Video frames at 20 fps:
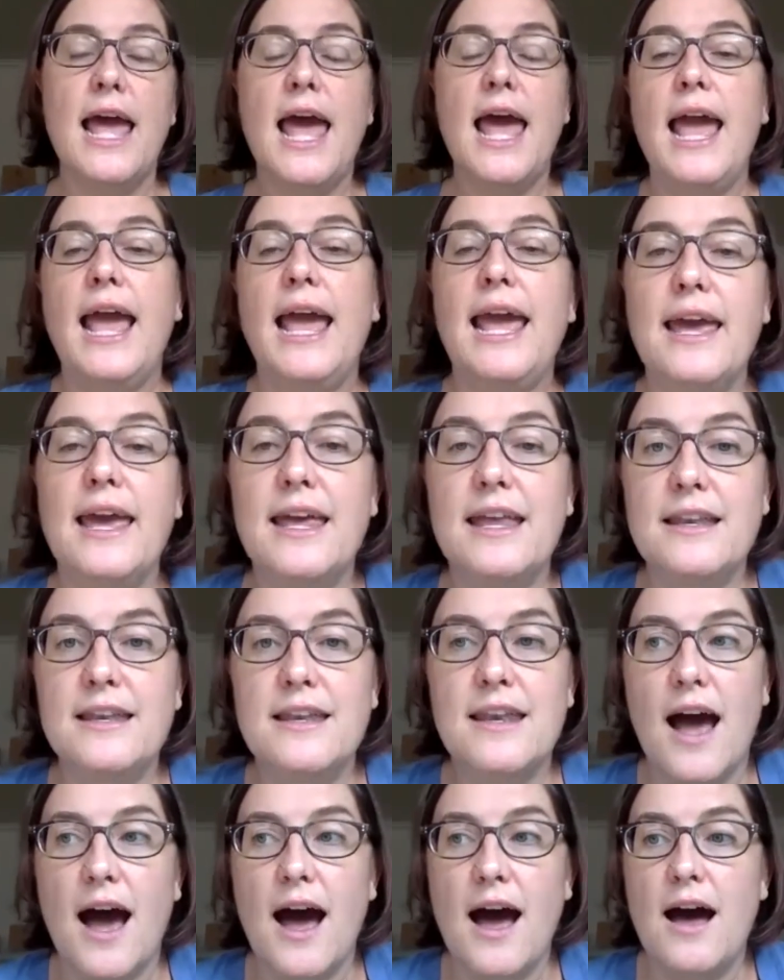in
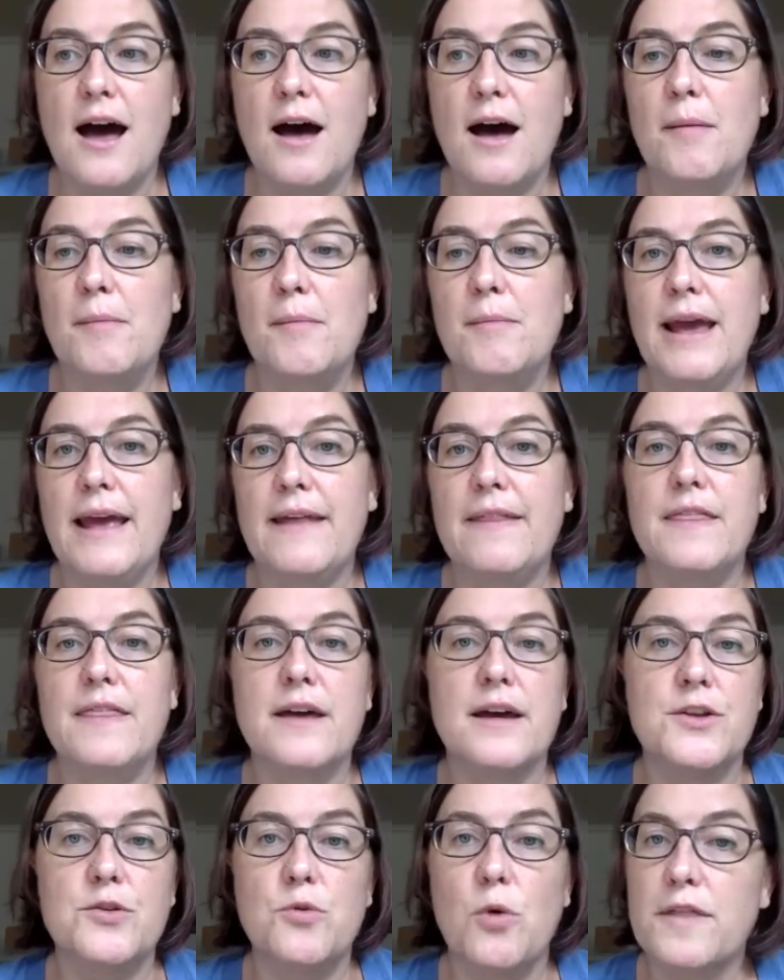
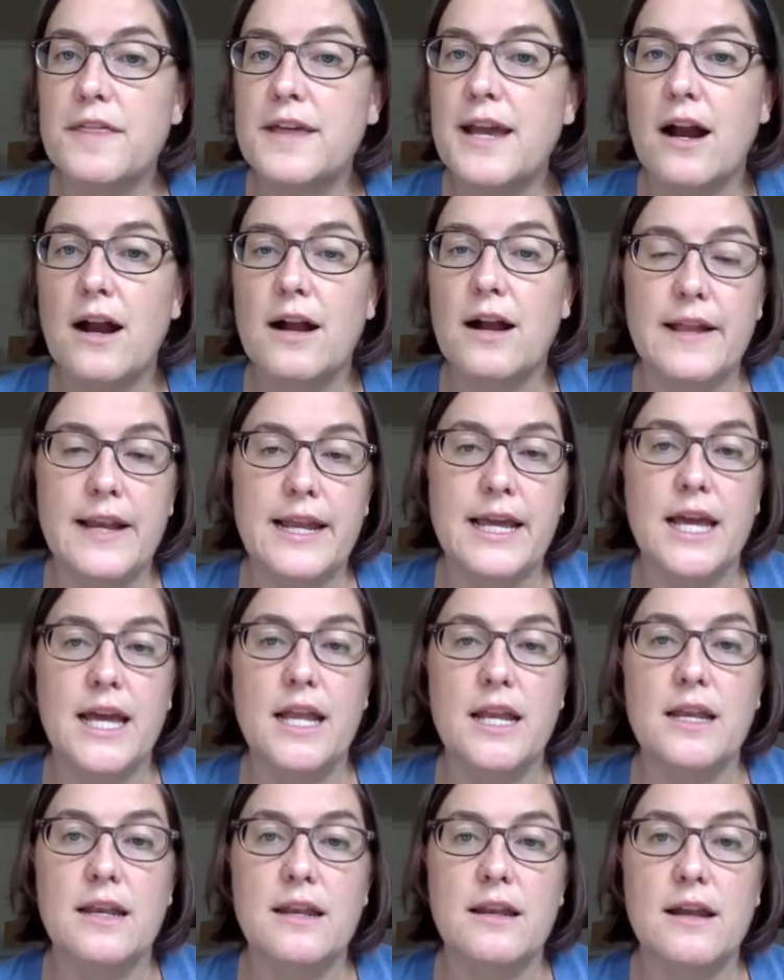the North
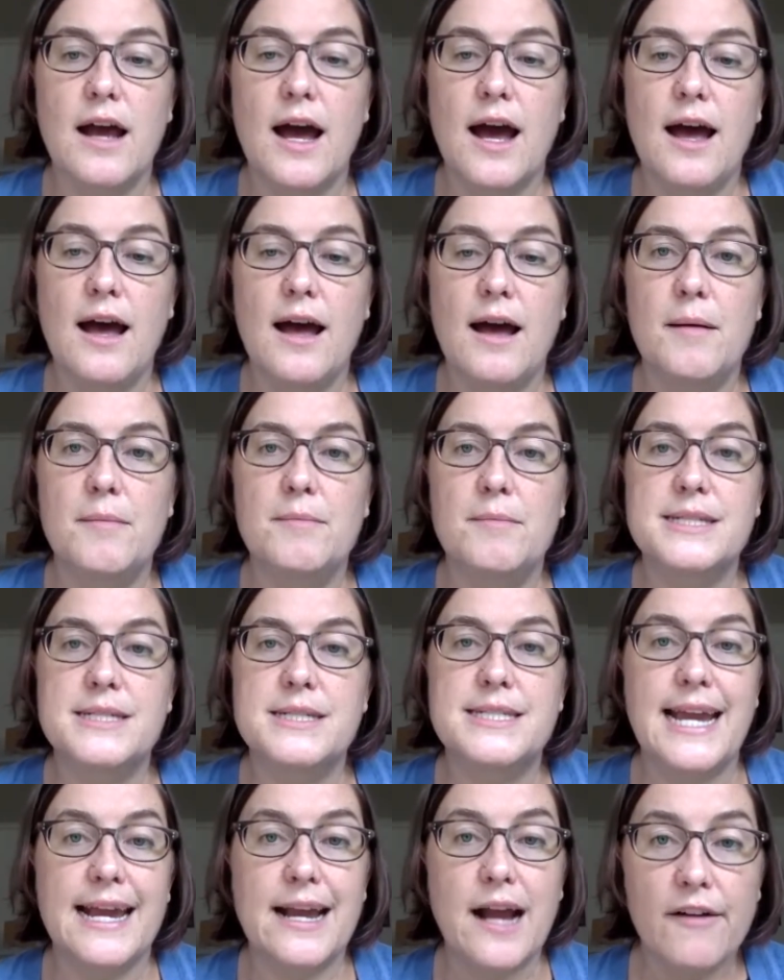Carolinian
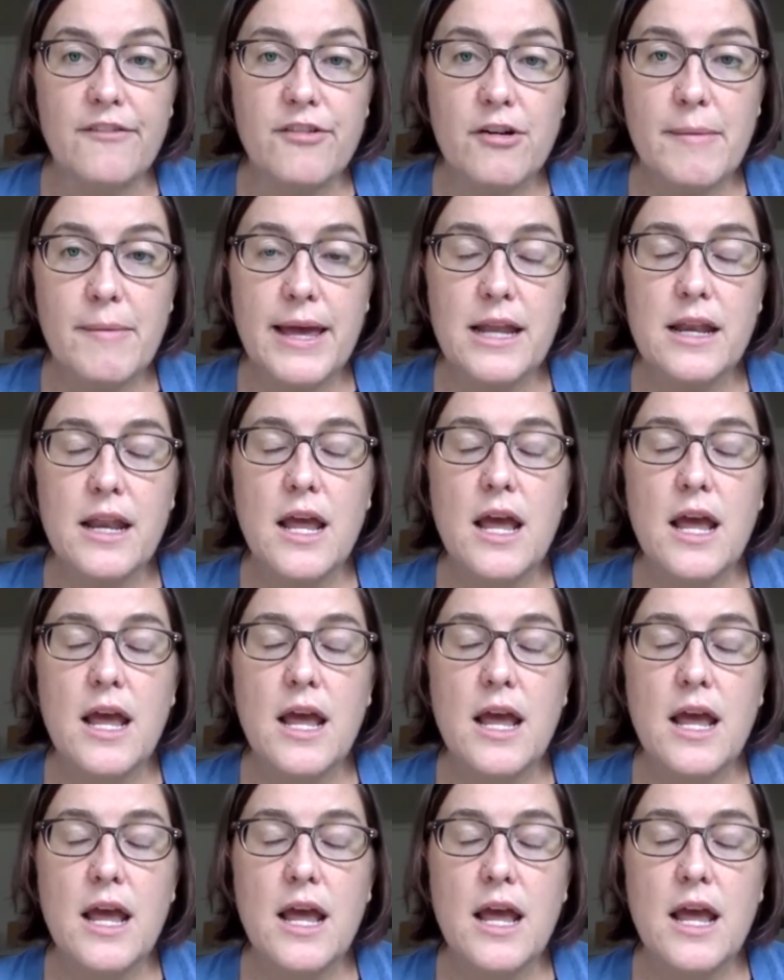state government.